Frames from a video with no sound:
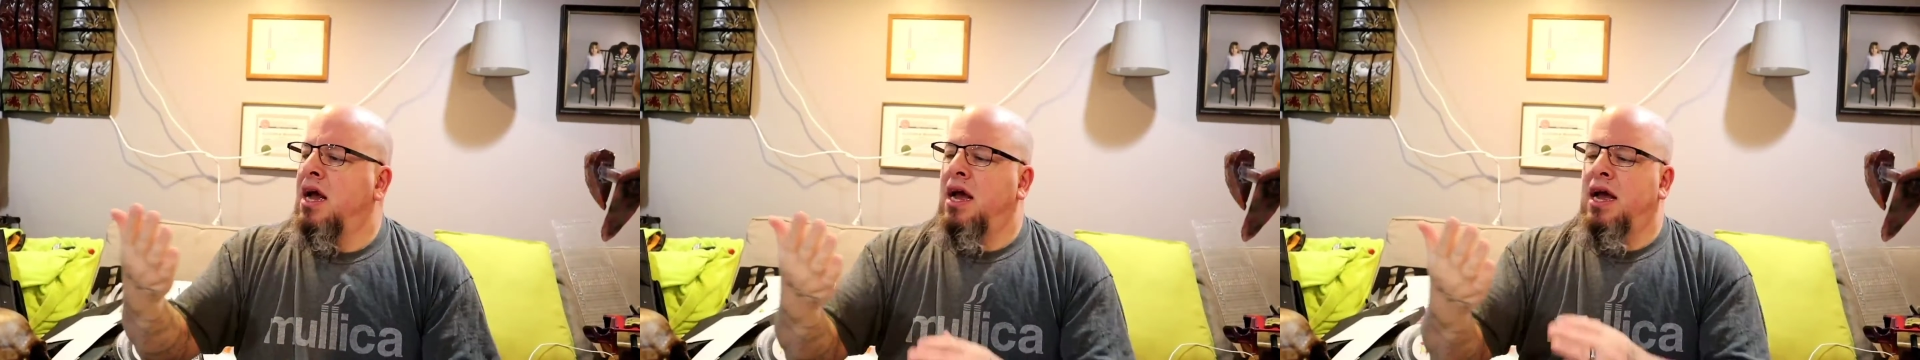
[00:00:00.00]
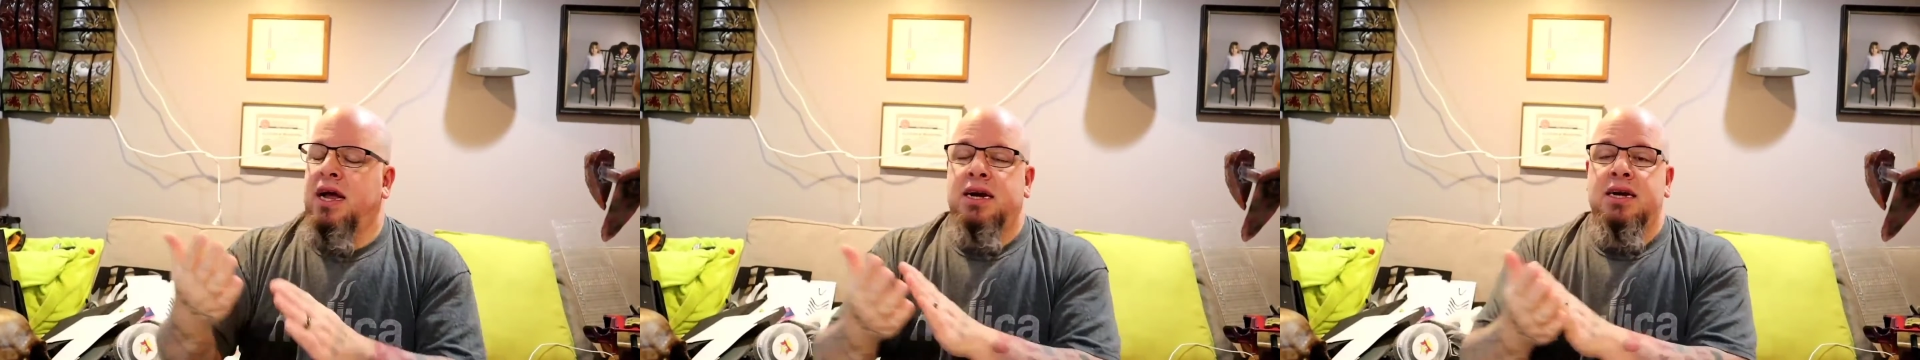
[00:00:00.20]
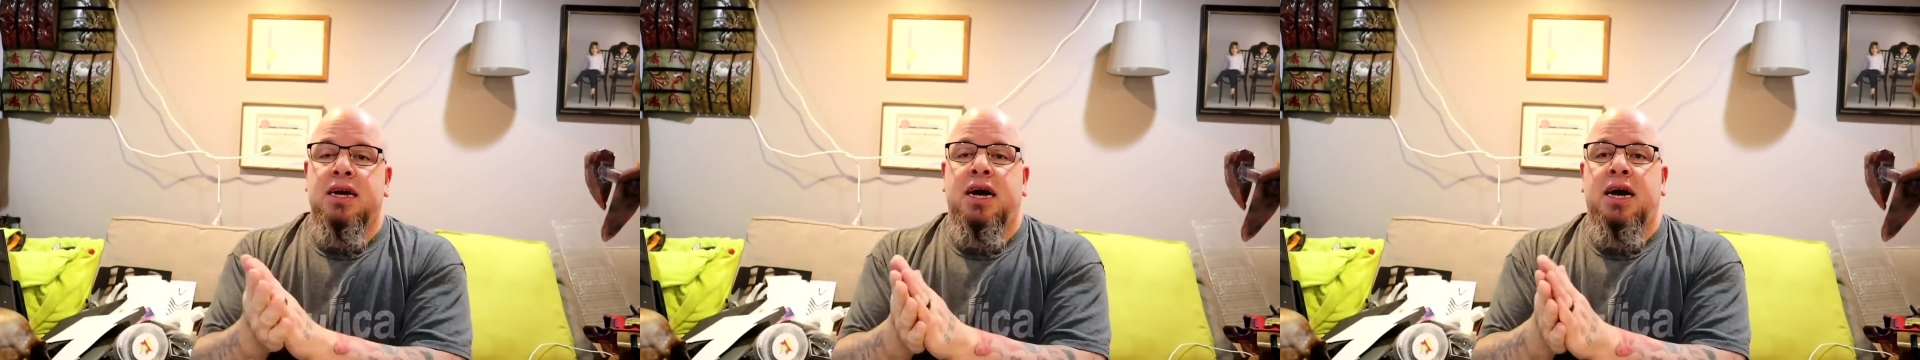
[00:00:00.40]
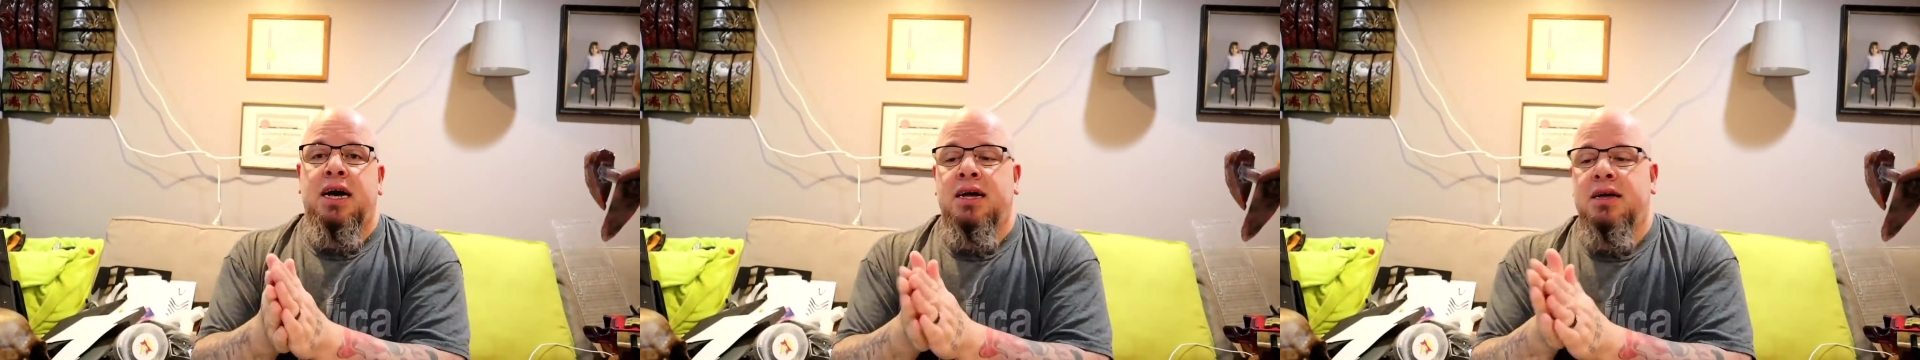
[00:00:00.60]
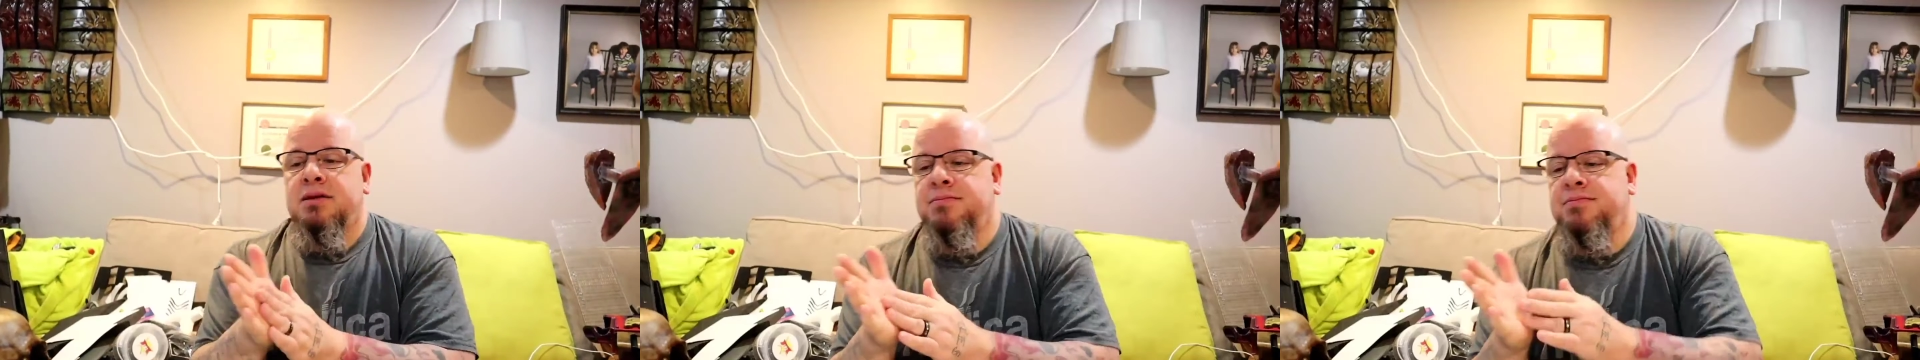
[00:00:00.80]
And
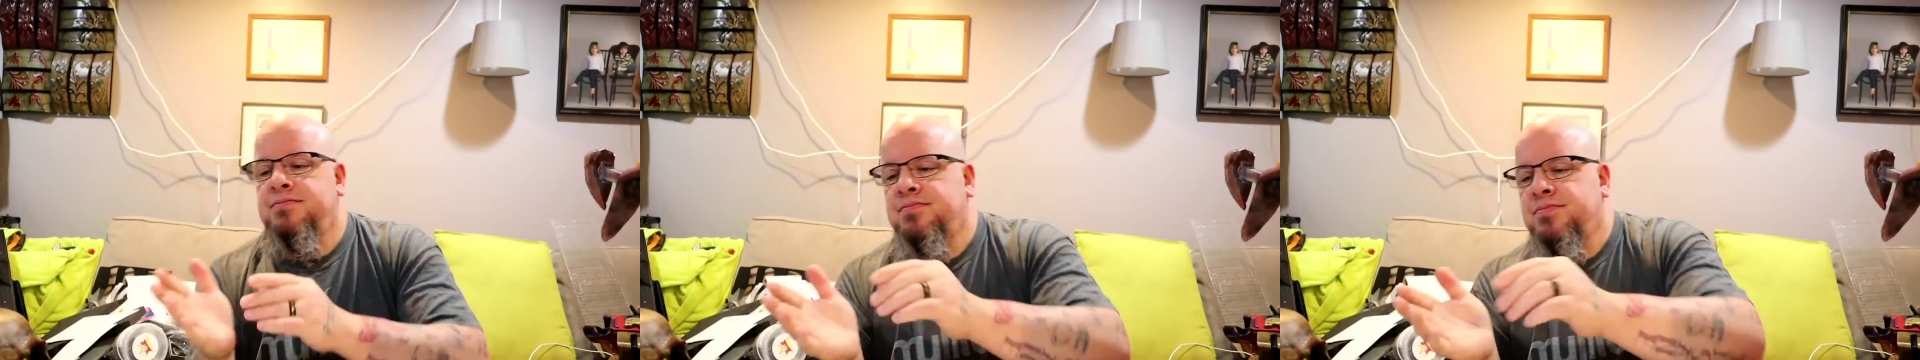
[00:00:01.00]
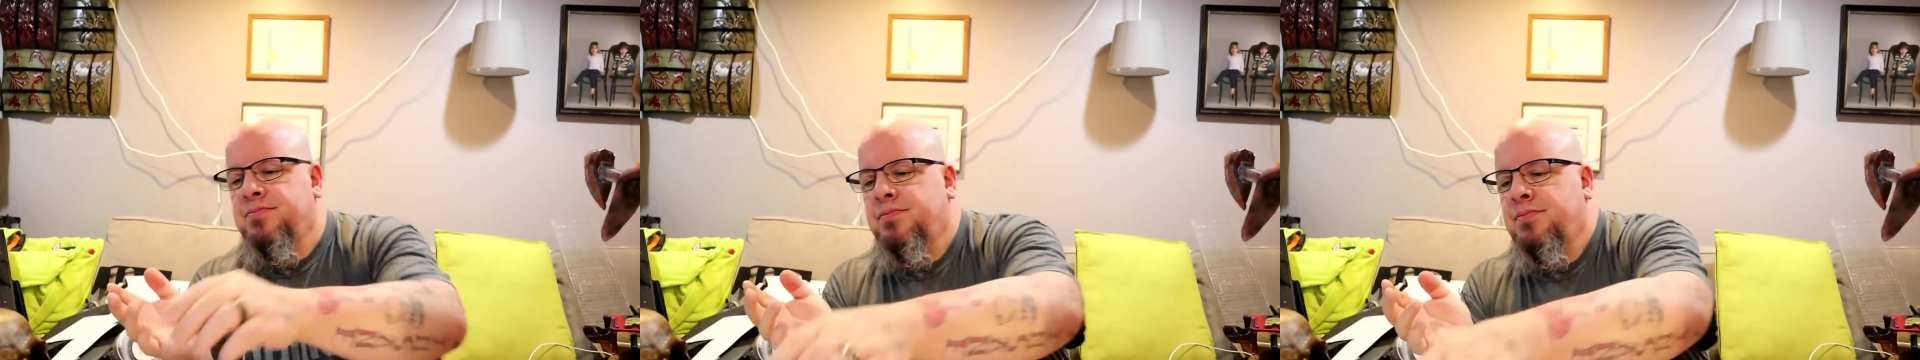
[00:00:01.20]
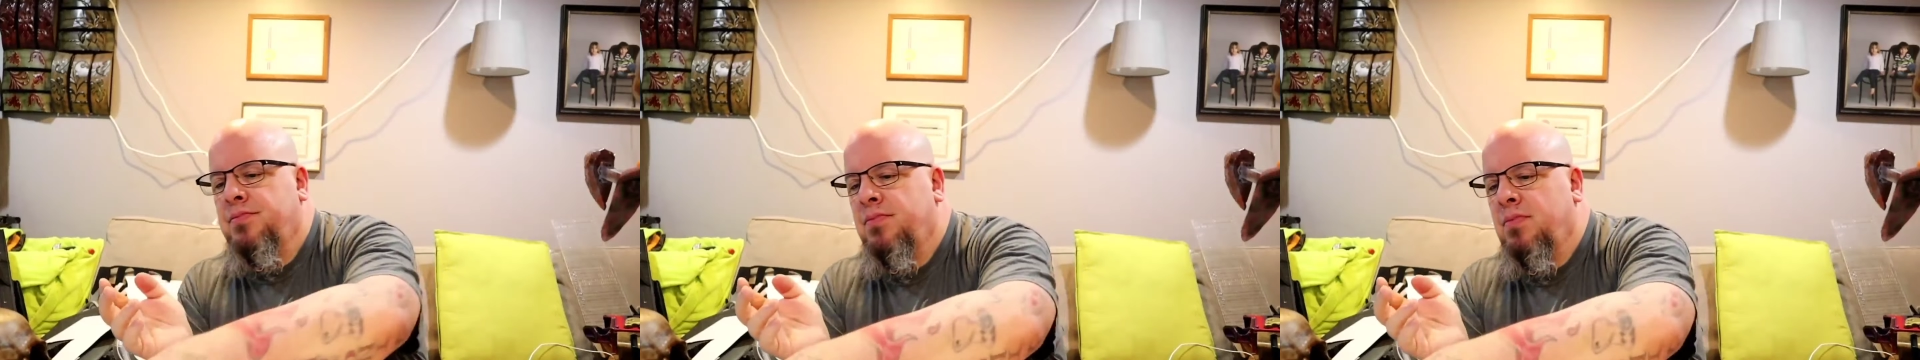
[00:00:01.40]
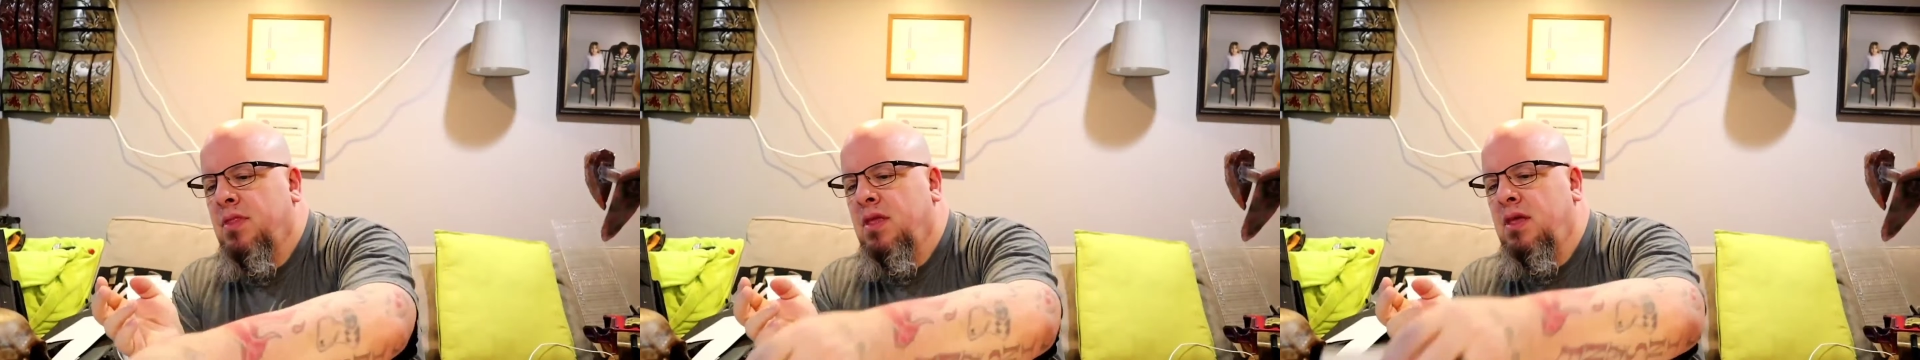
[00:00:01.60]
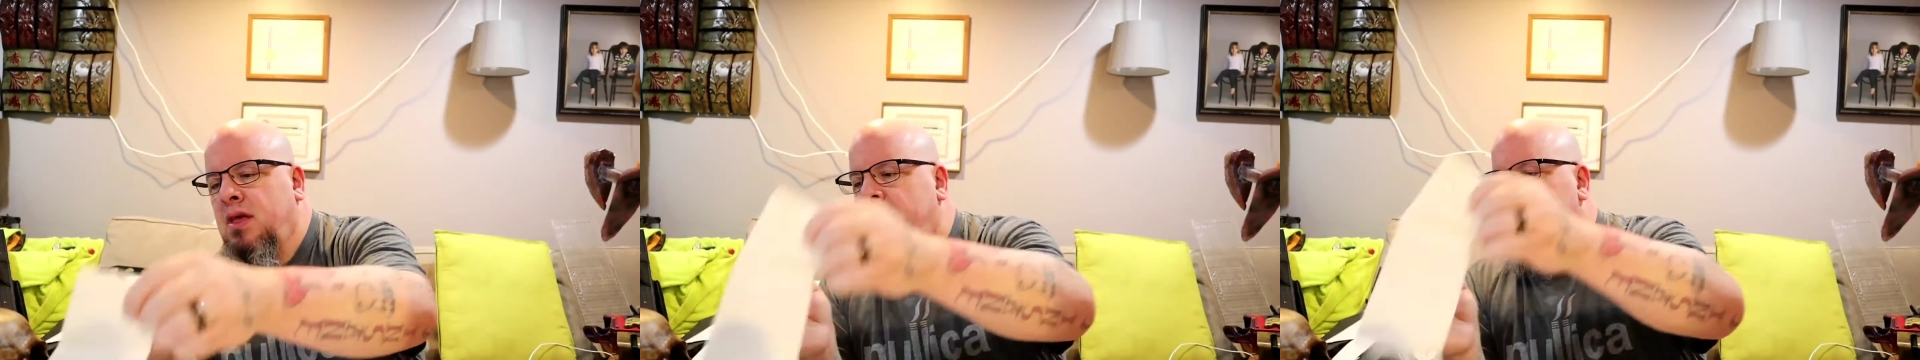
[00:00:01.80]
uh,
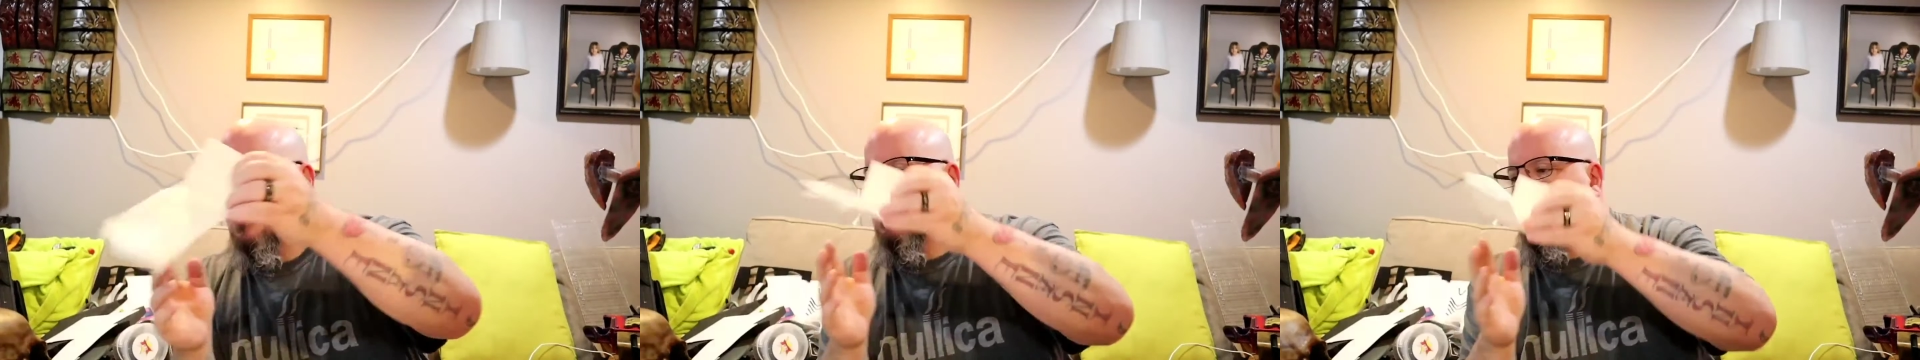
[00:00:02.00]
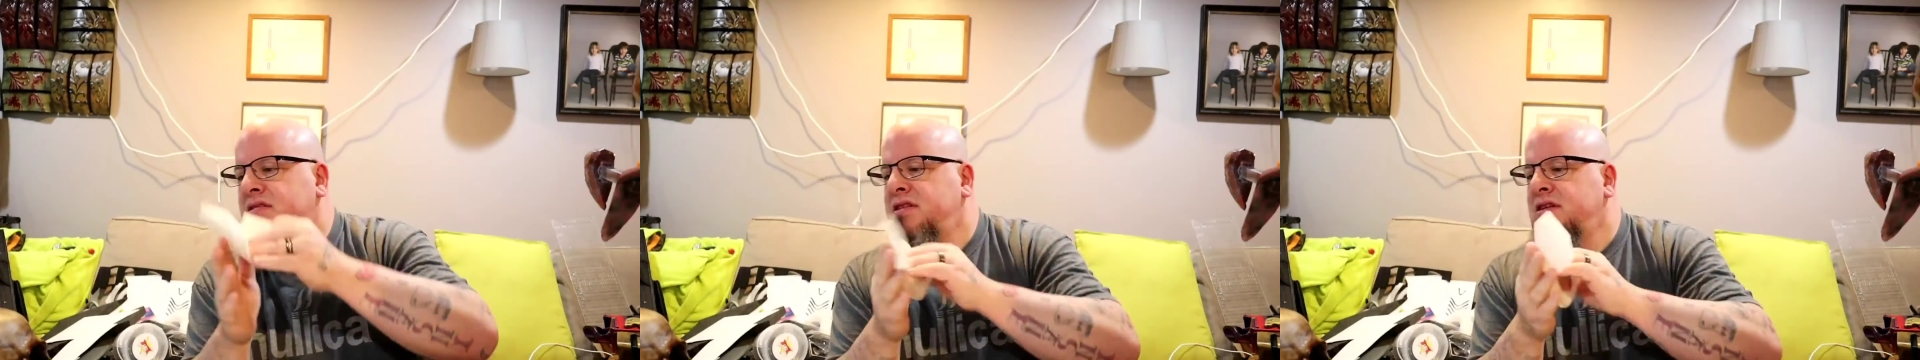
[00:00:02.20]
it's